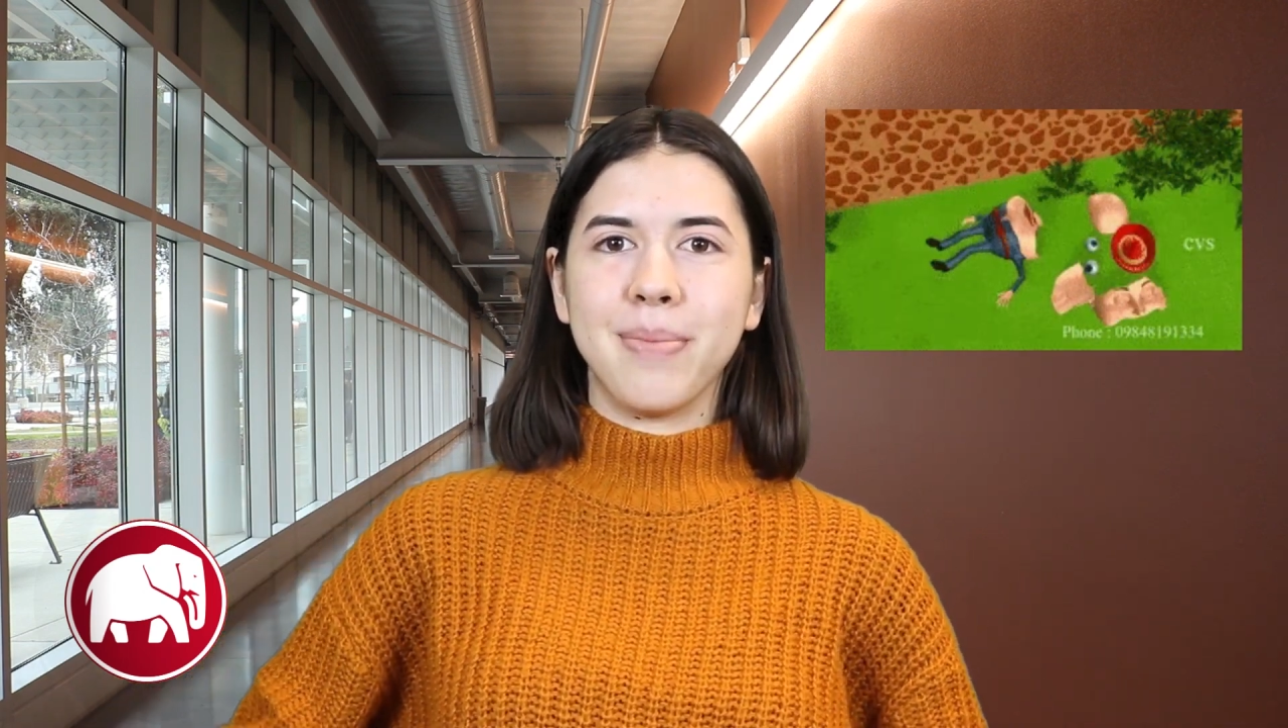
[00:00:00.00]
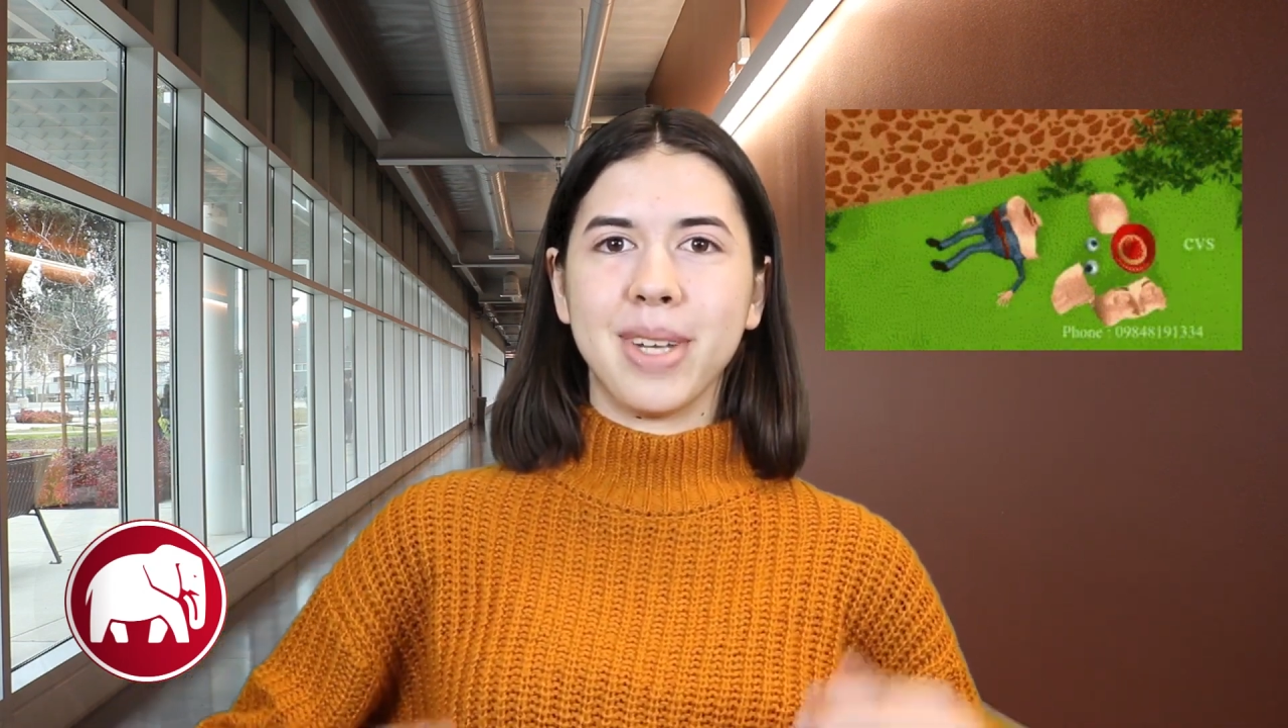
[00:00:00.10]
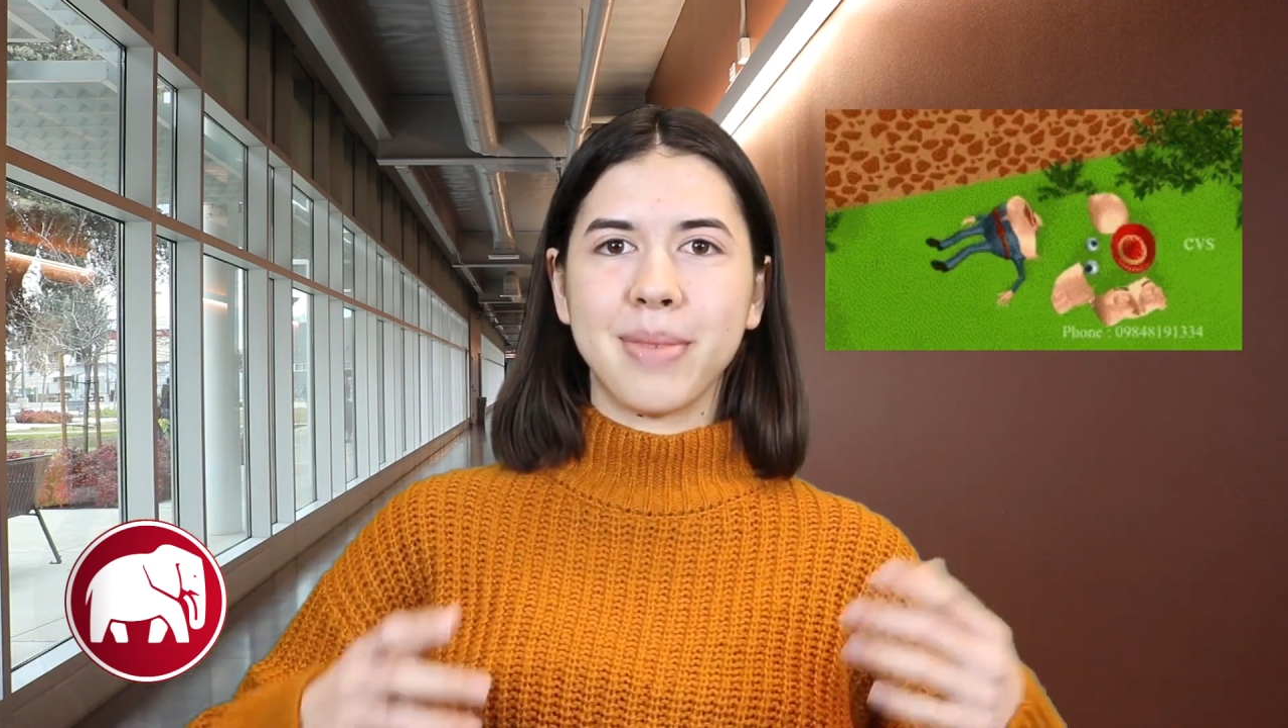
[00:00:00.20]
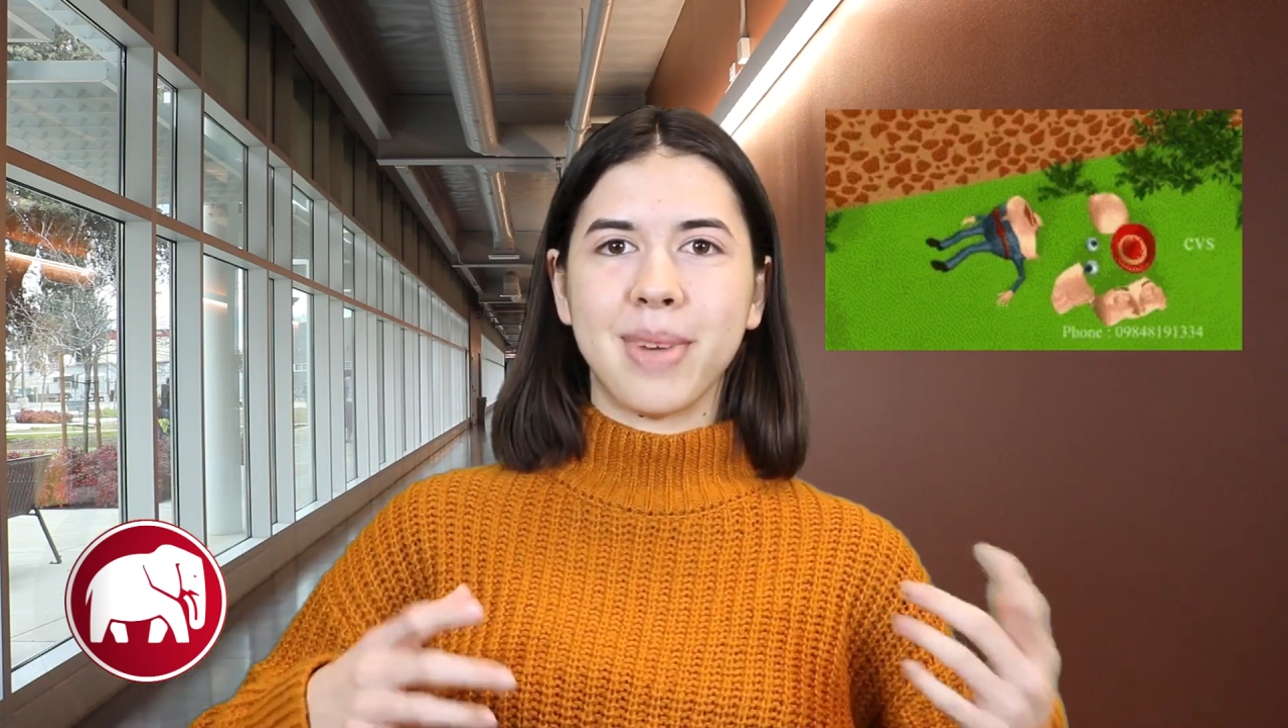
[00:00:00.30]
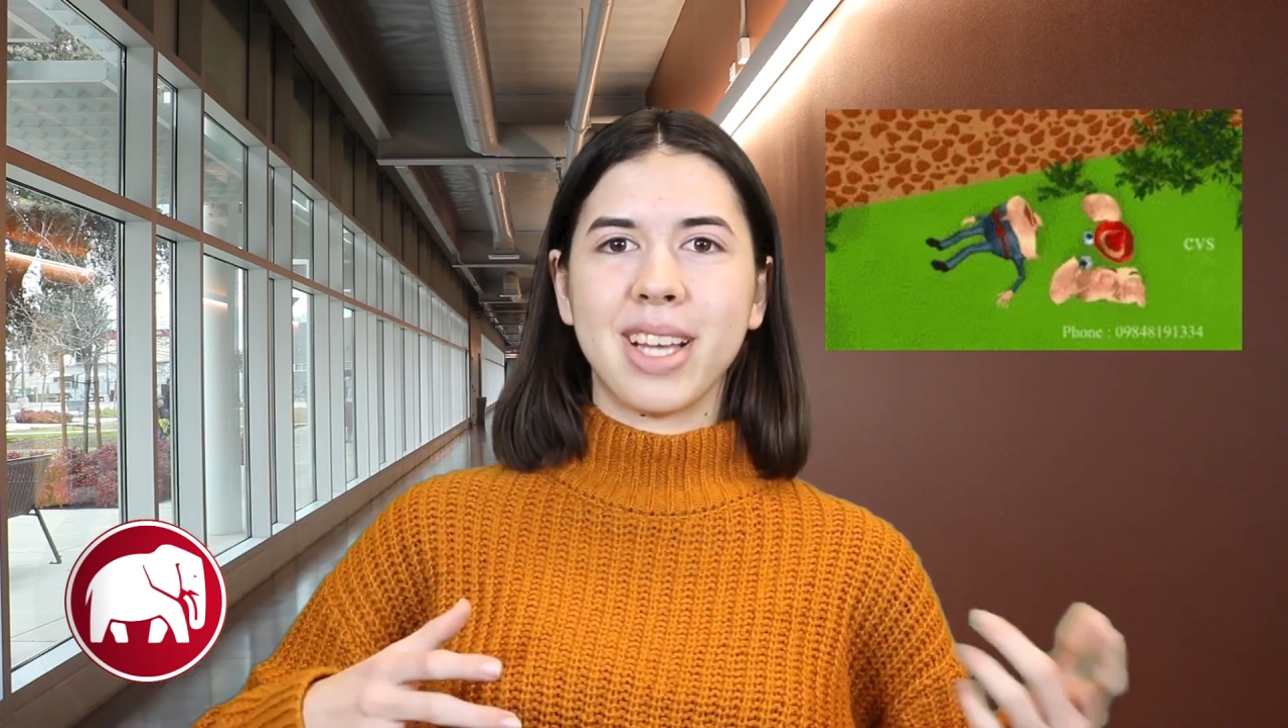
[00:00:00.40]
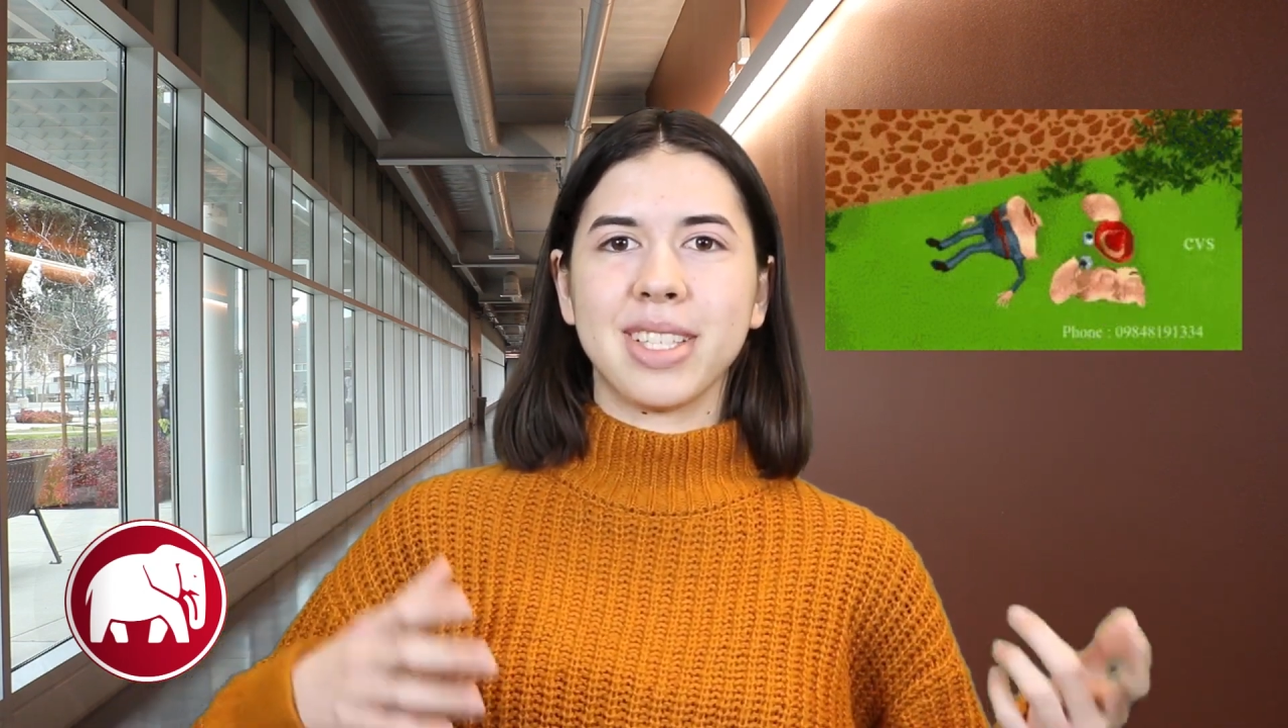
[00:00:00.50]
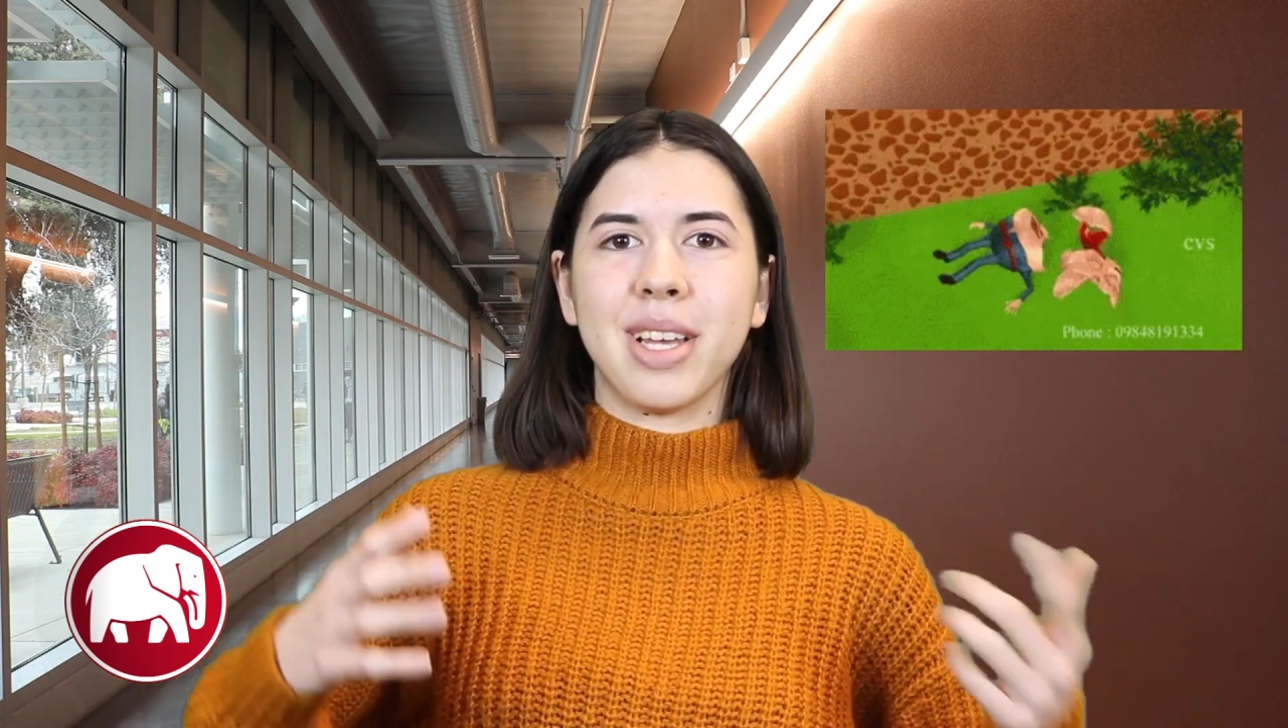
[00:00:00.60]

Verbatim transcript: minimize